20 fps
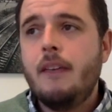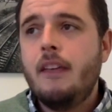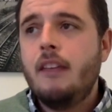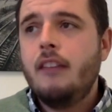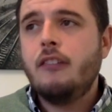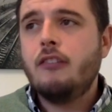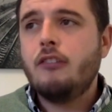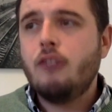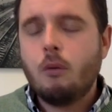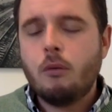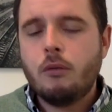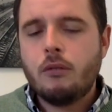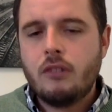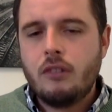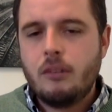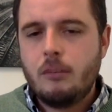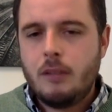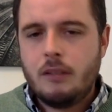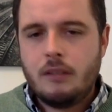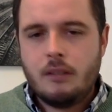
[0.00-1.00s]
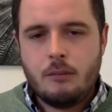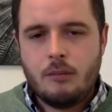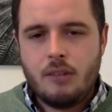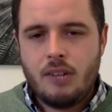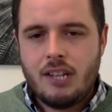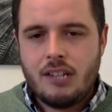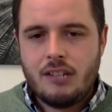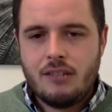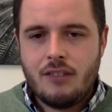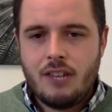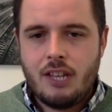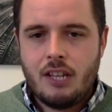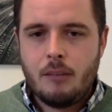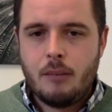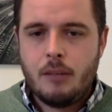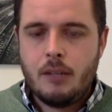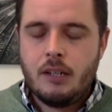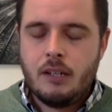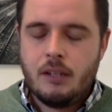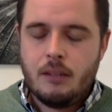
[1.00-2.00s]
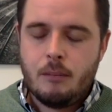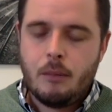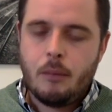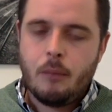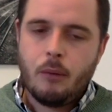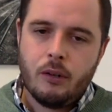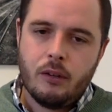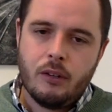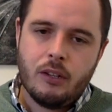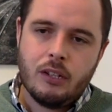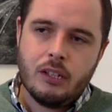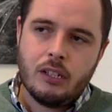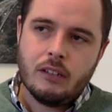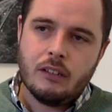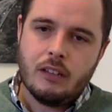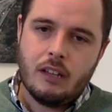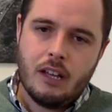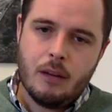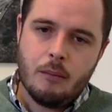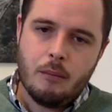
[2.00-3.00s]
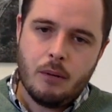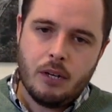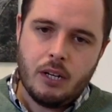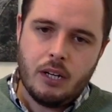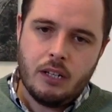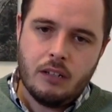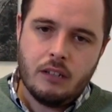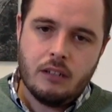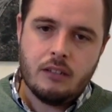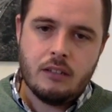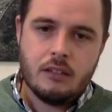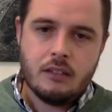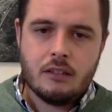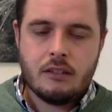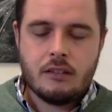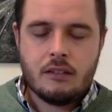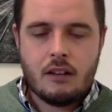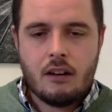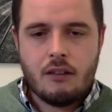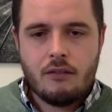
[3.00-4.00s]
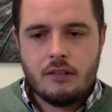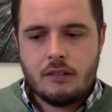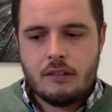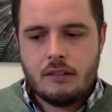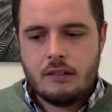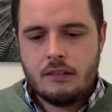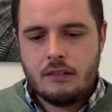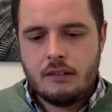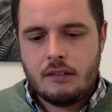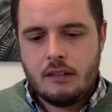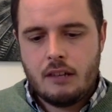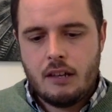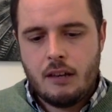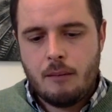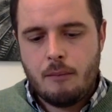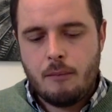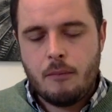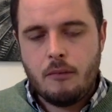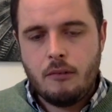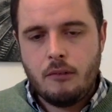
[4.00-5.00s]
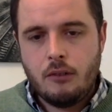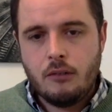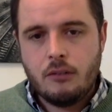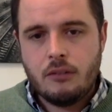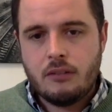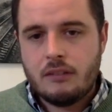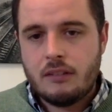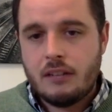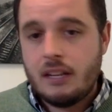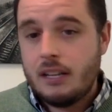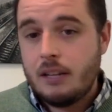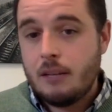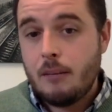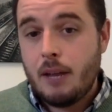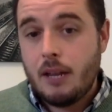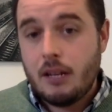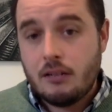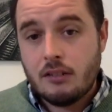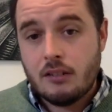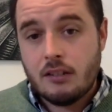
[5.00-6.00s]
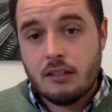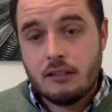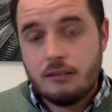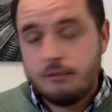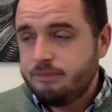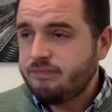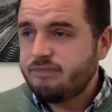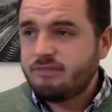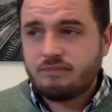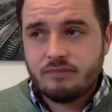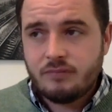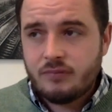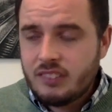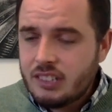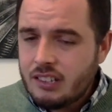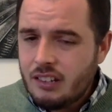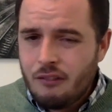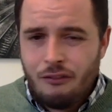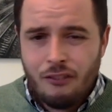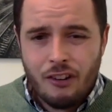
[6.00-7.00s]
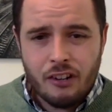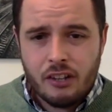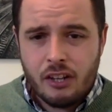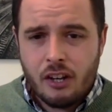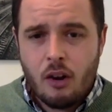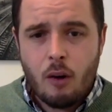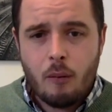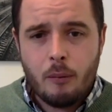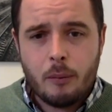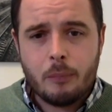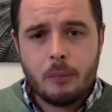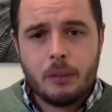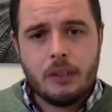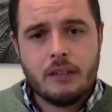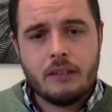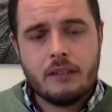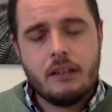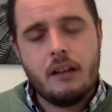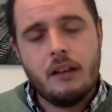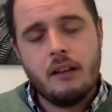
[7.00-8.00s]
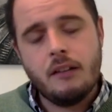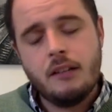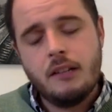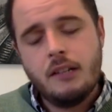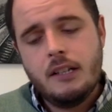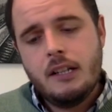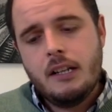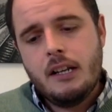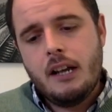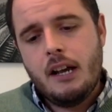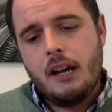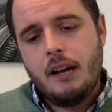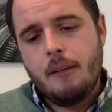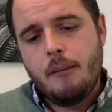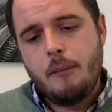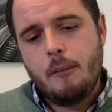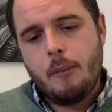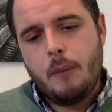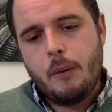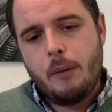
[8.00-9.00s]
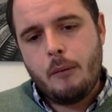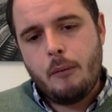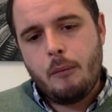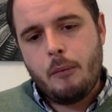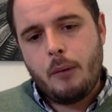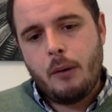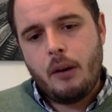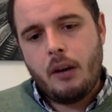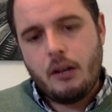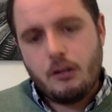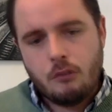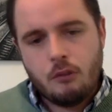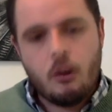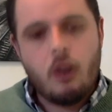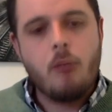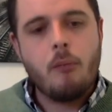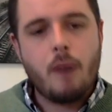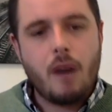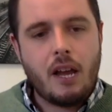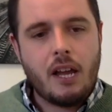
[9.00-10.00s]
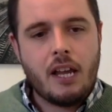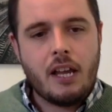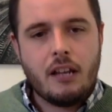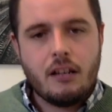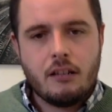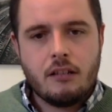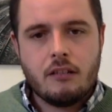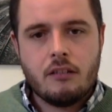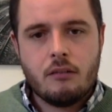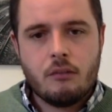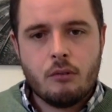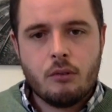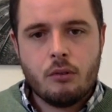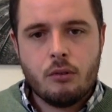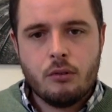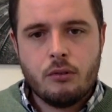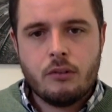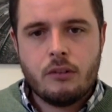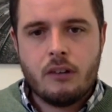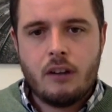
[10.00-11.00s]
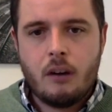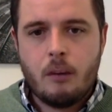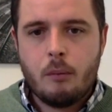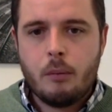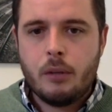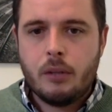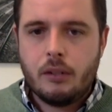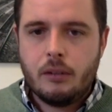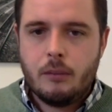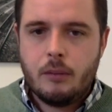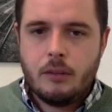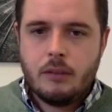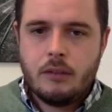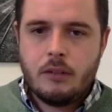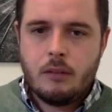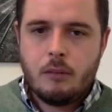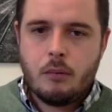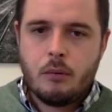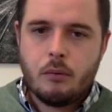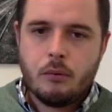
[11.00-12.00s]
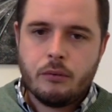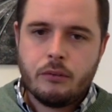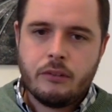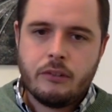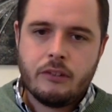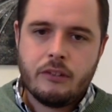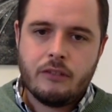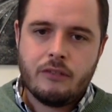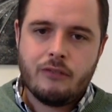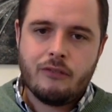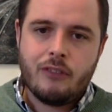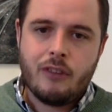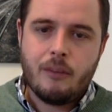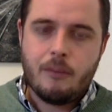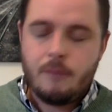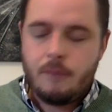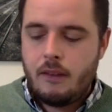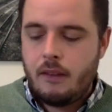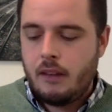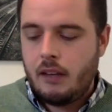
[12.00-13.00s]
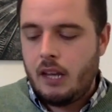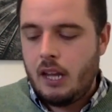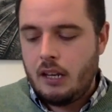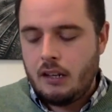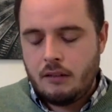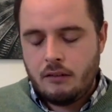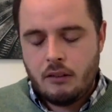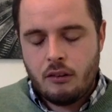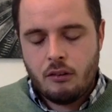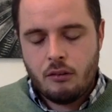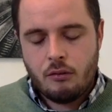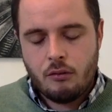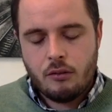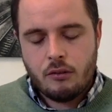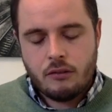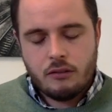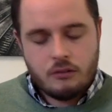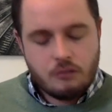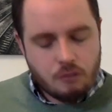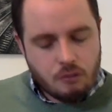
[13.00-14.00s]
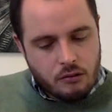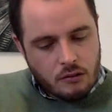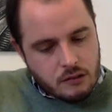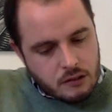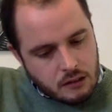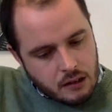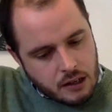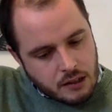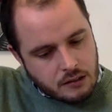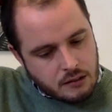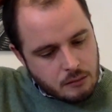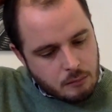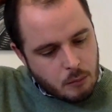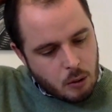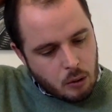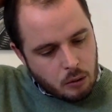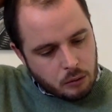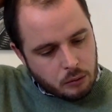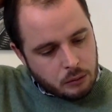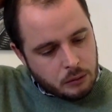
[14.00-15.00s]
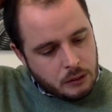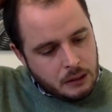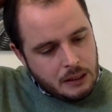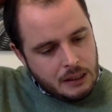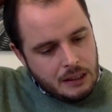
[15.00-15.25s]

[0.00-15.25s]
There's always going to be a subjective element in it, but one of the things that I bring into the service is use of psychometrics, fairly commonplace now, but I do it at my end as a recruiter. I'll bring them into the process of, again, through this assured selection model,